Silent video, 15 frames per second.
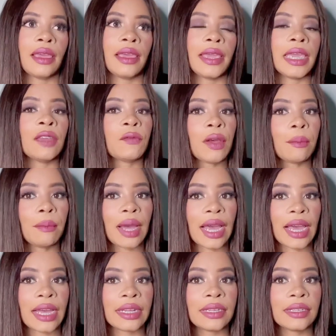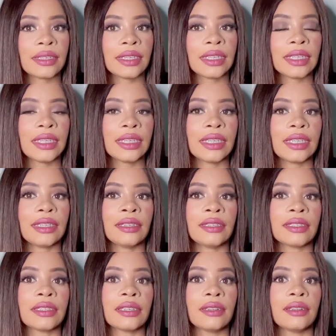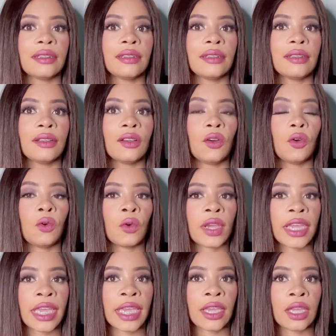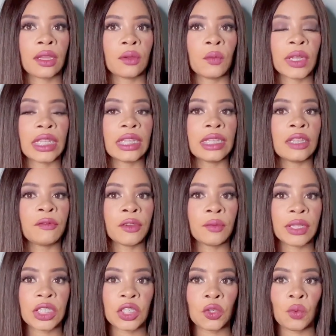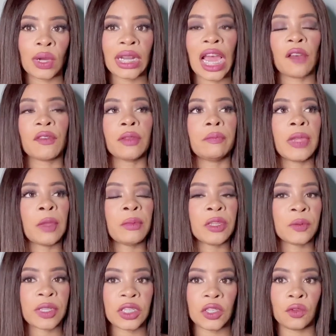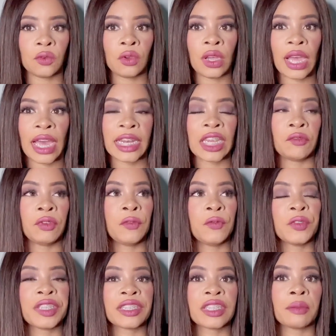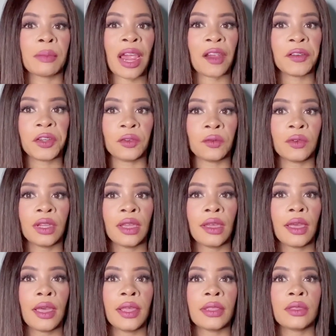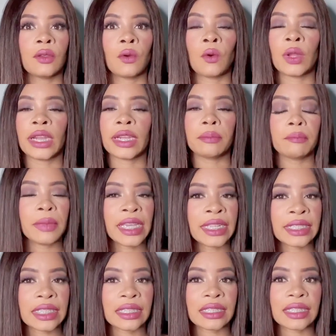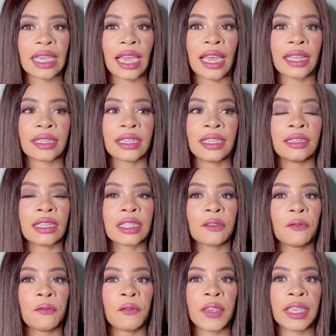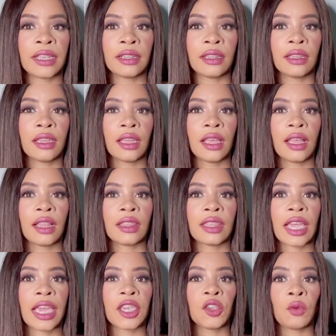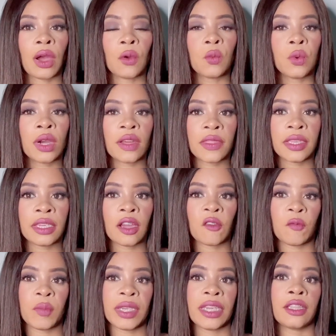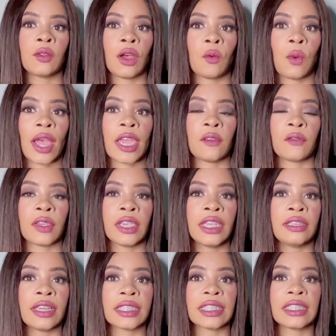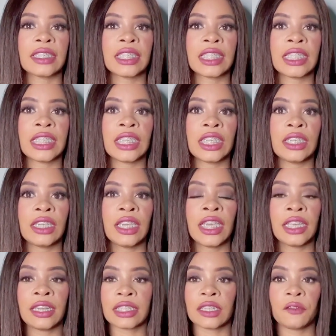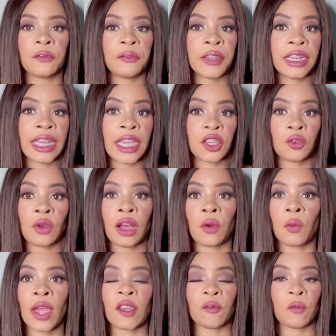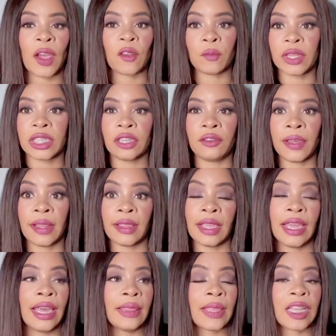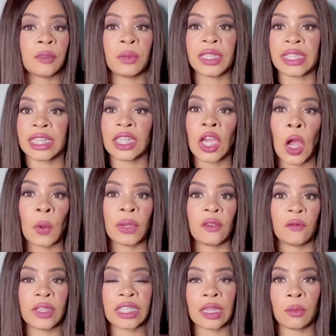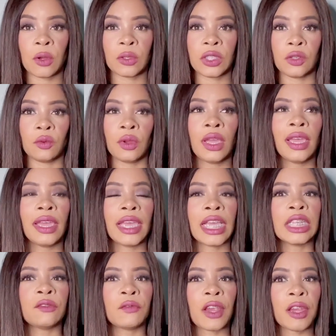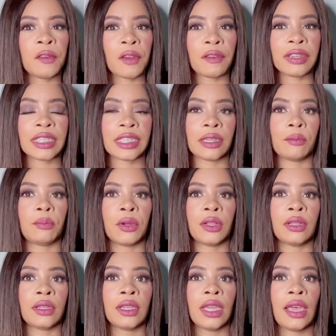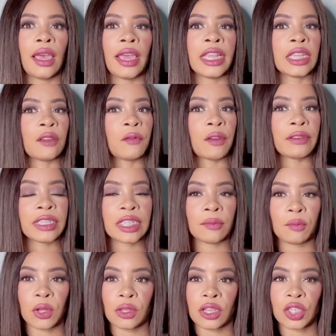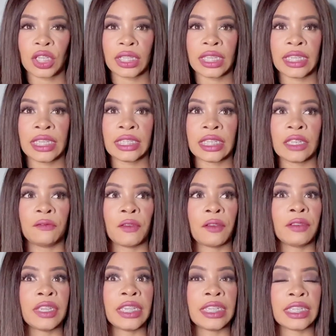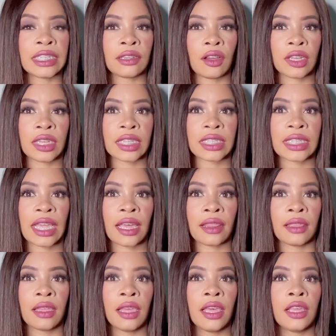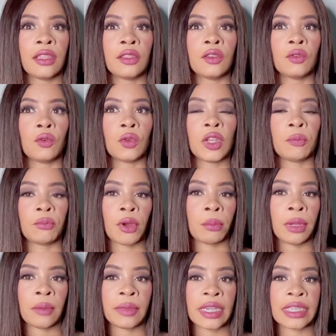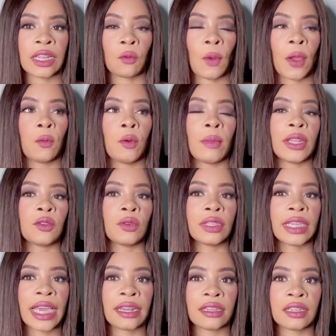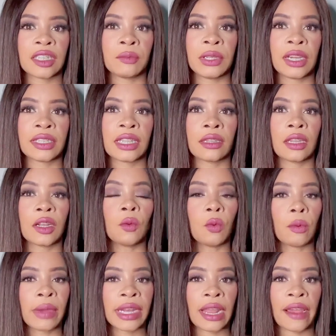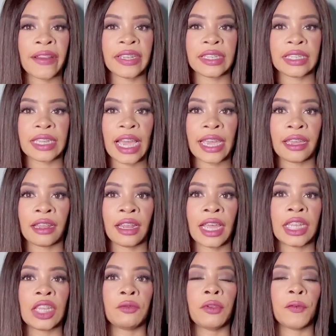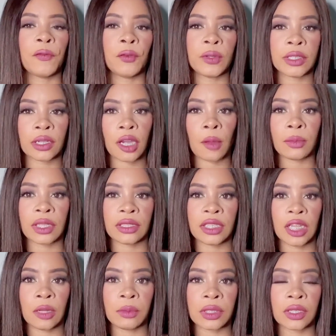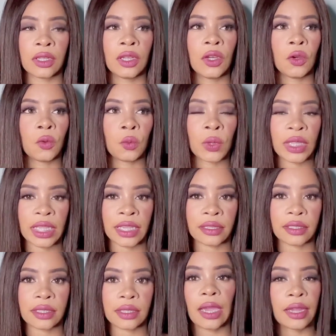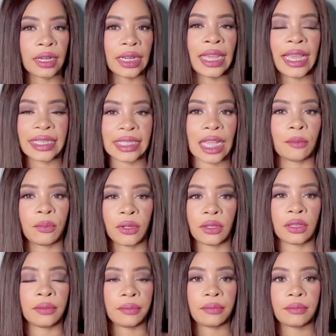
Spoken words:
If a man is okay with living with you and having babies with you and he refuses to marry you, all that means is that he doesn't feel like you are worthy of being a wife. He doesn't feel like you are wife material. That's basically how he feels about you. It's very simple. It's a very simple logic, ladies. It's very easy to understand. The only problem is, and why women don't get it, is because a lot of women are in denial and they refuse to come to terms with it. Another example: